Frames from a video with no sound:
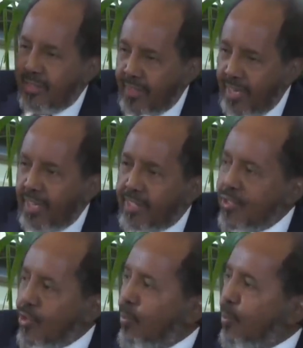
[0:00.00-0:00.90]
there are
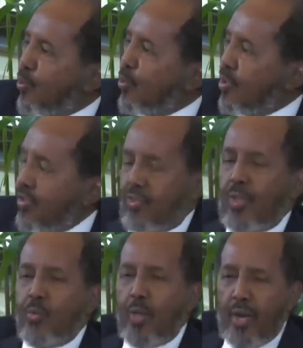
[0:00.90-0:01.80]
these opportunities
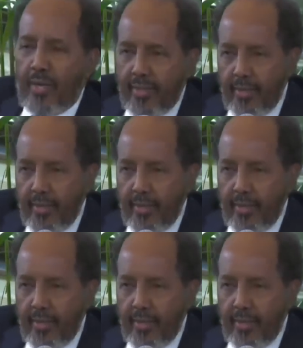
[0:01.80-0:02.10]
that we had.